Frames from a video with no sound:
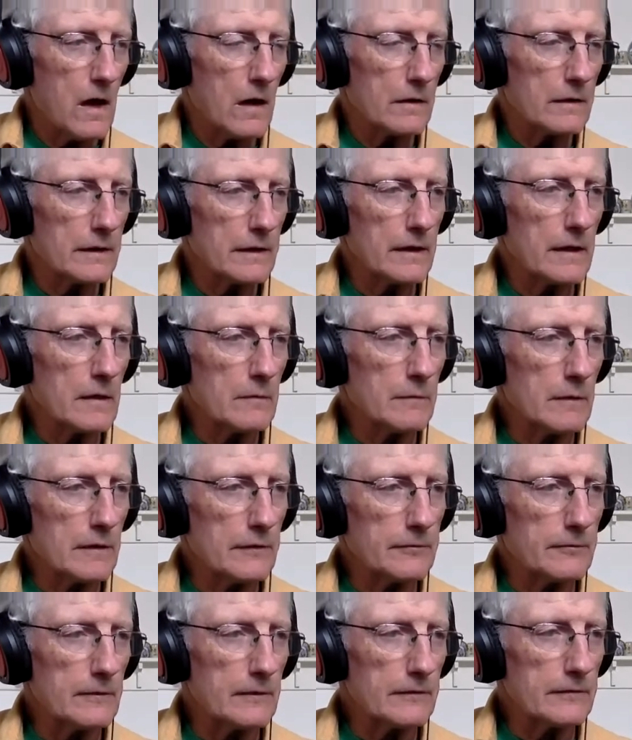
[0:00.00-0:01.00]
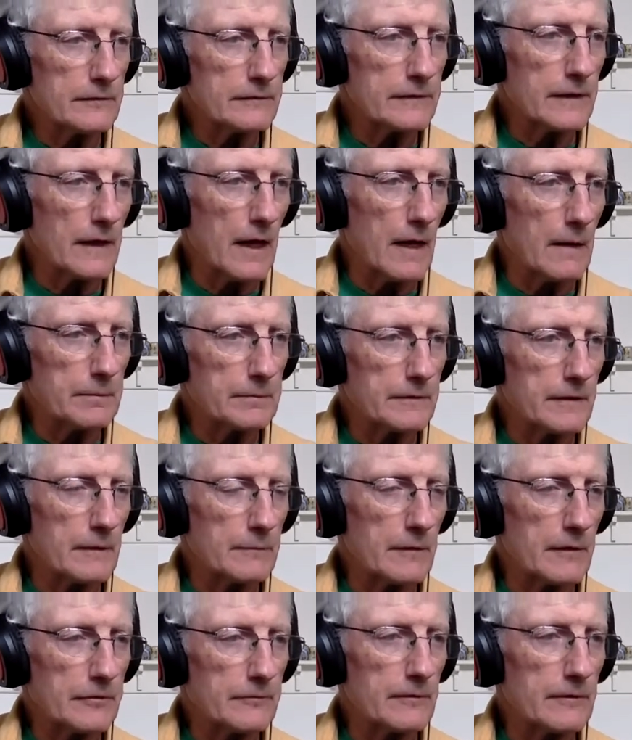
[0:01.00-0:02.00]
Give me 3 steps, give
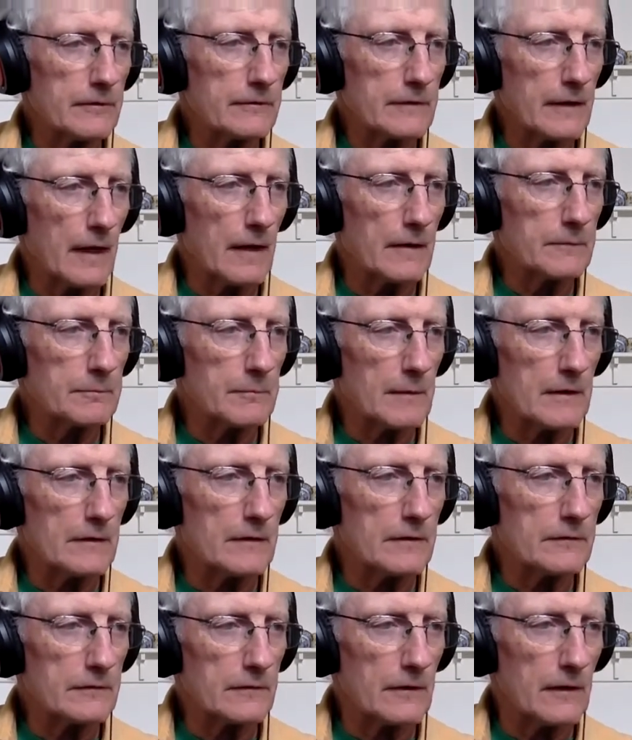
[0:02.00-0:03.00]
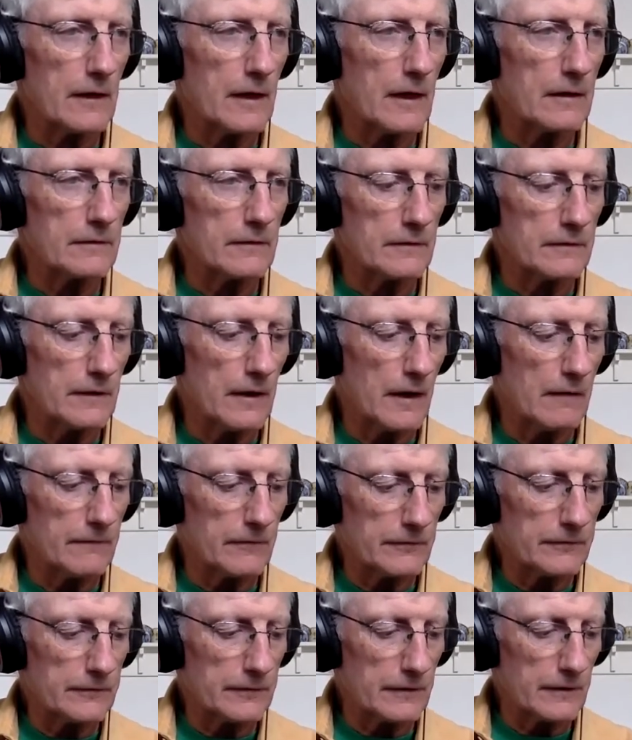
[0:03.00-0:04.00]
me 3 steps, mister, and you never
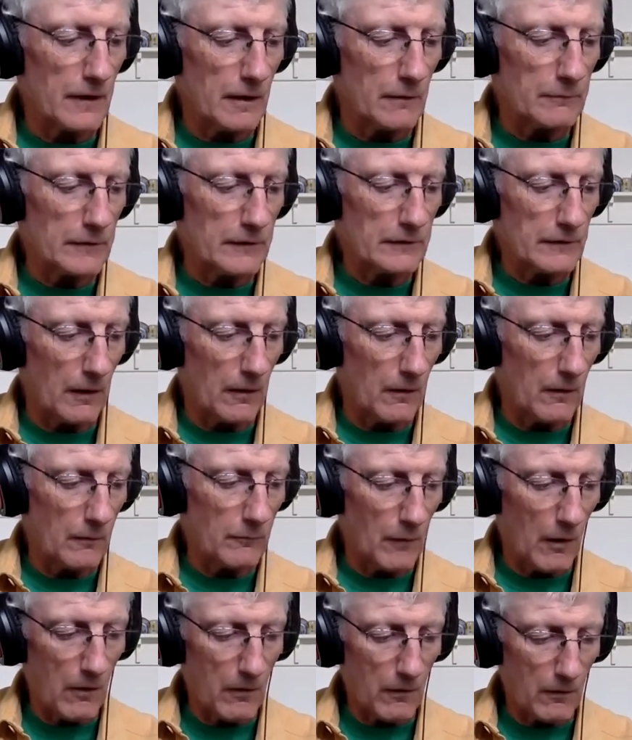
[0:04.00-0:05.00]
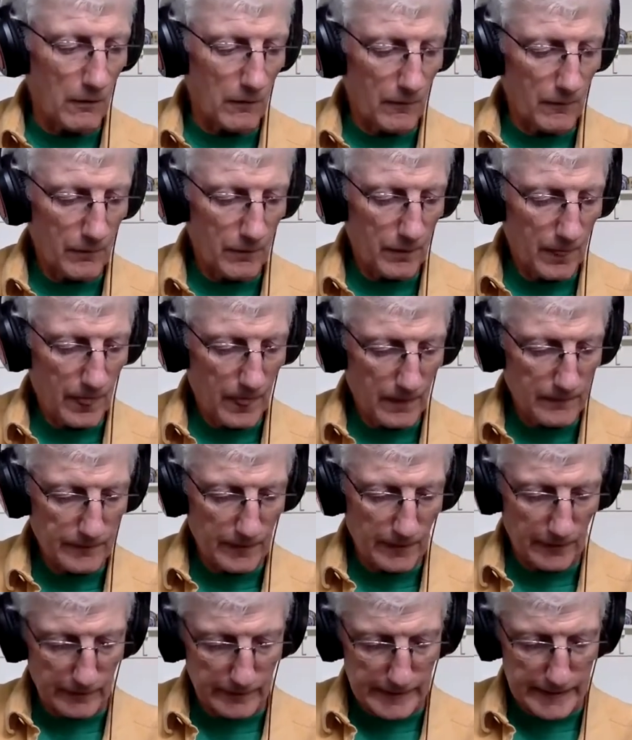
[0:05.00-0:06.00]
see I'm in home.
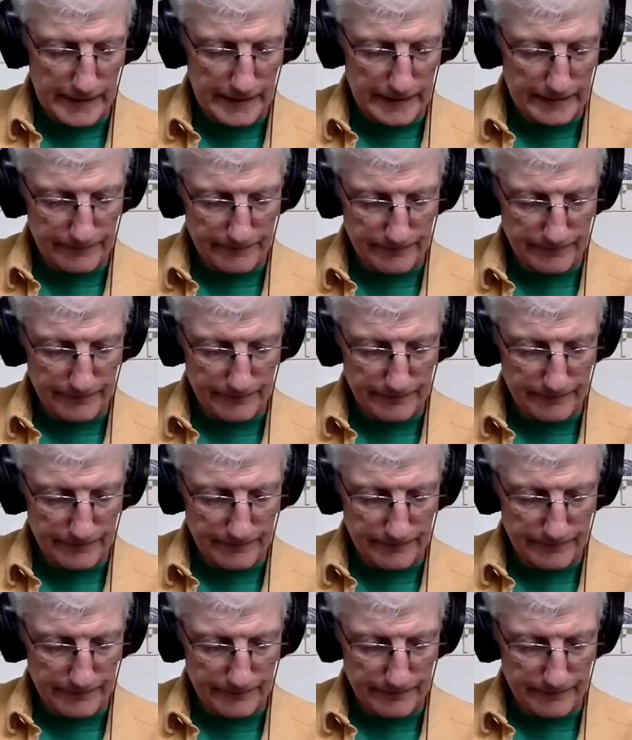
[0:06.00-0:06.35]
Then the lead.